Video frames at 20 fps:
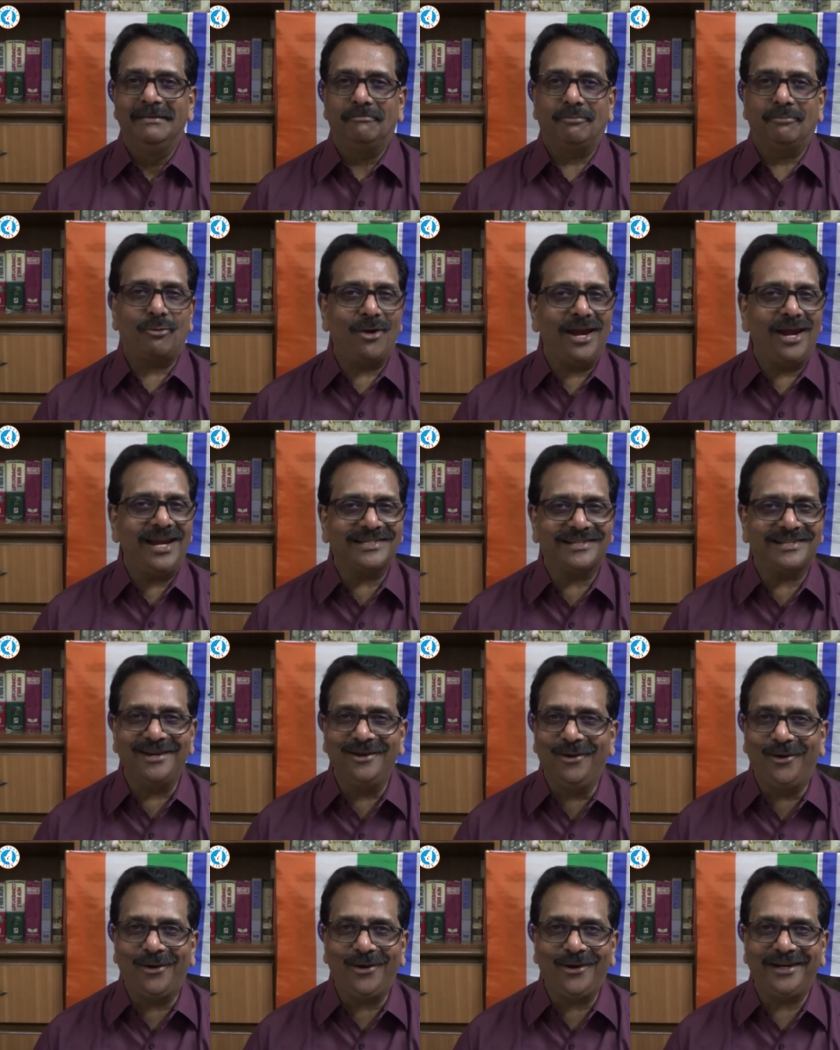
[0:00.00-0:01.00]
Praise the
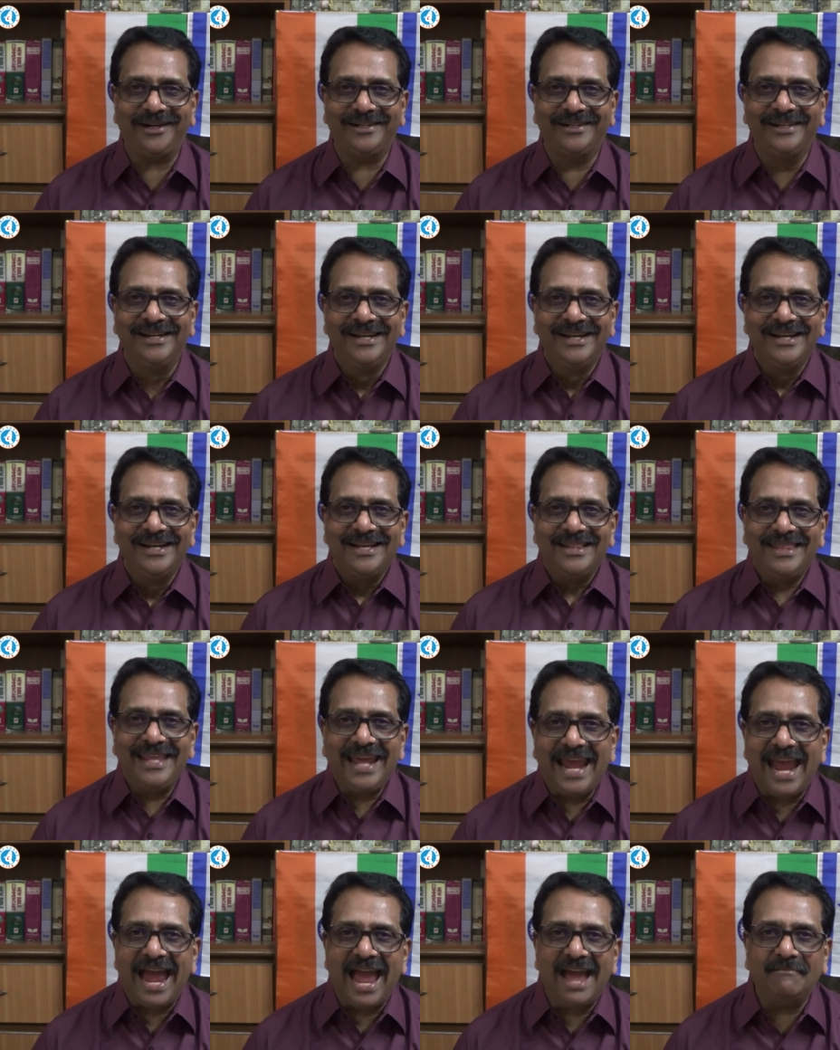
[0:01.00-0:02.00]
Lord.
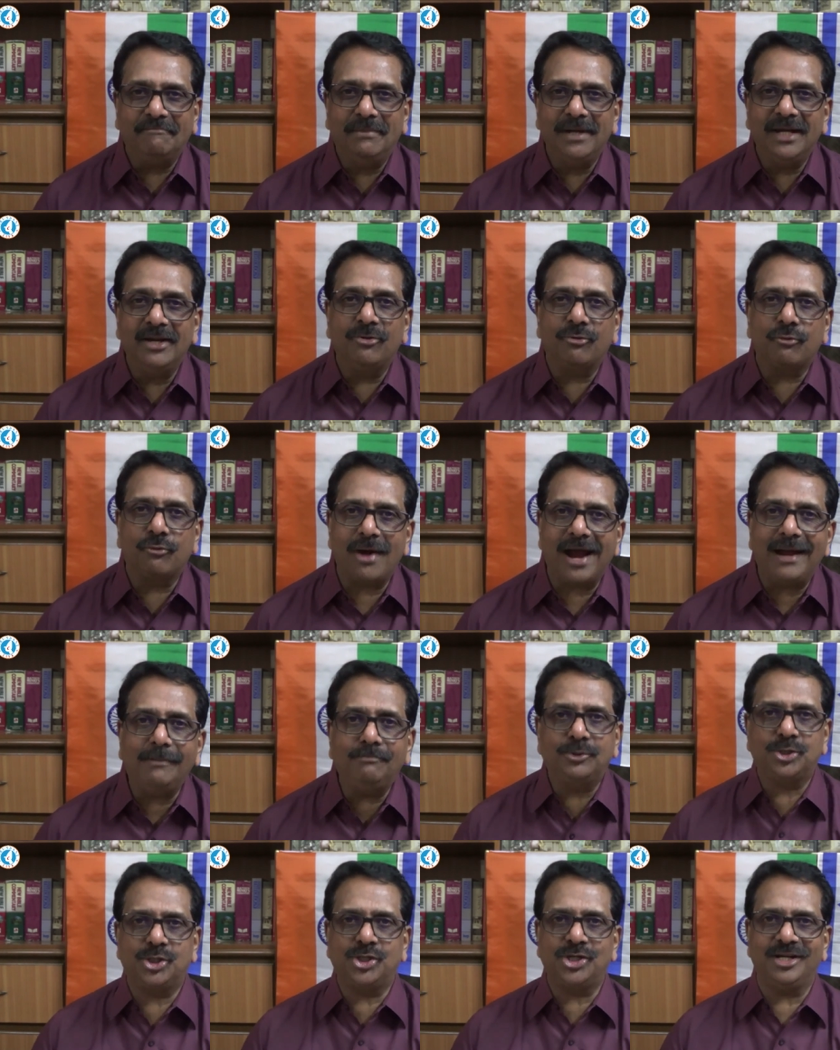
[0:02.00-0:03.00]
They have been
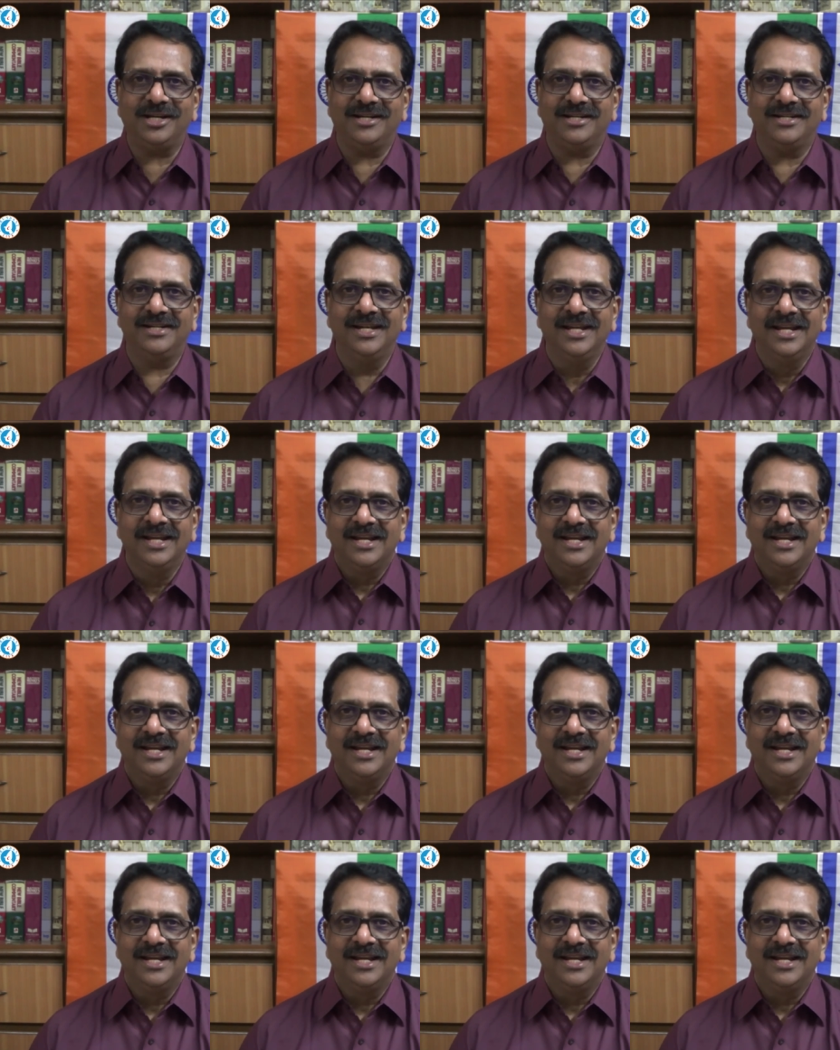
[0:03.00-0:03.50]
raptured.